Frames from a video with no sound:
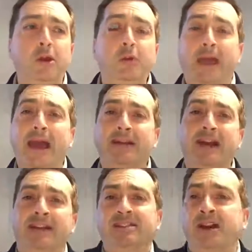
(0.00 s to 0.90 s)
who get an
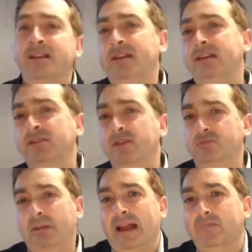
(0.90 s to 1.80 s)

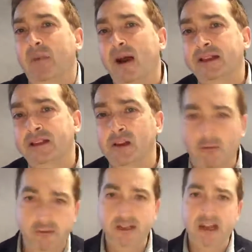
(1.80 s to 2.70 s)
anxiety-induced blank minds in
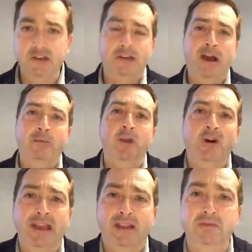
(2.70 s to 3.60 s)
conversation. Now, I'm
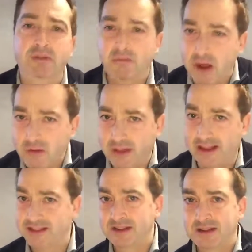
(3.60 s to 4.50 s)
not here to promote
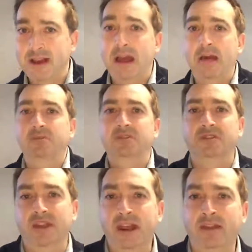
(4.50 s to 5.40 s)
that. I'm
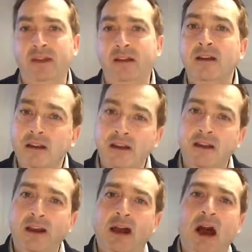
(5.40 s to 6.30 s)
just saying that
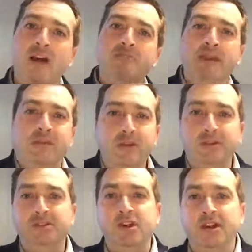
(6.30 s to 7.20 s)
I've been through
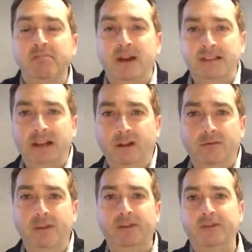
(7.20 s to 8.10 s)
the journey
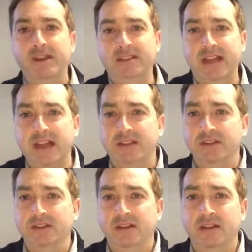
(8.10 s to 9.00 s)
myself, the 3
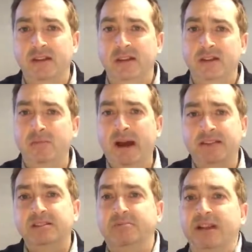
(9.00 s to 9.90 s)
stages, the
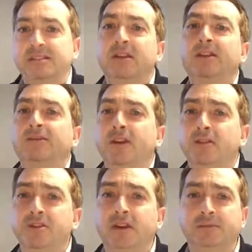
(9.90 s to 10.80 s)
past, the present, and the
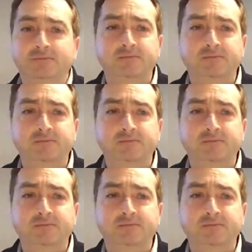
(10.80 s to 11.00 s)
future.